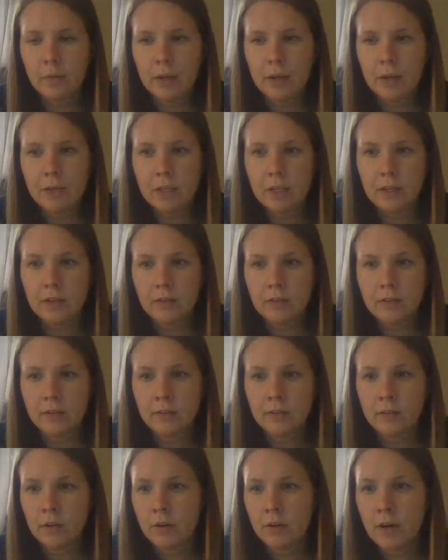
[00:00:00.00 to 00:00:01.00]
Maybe this
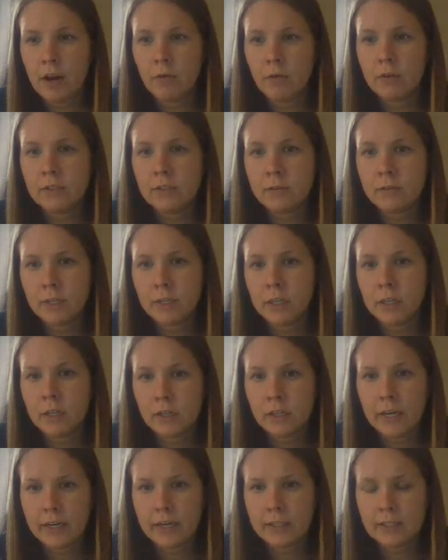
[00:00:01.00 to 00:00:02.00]
is, how would someone
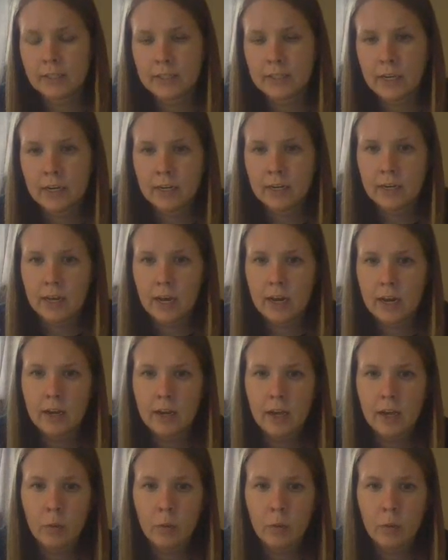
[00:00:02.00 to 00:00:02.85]
collect this kind of data,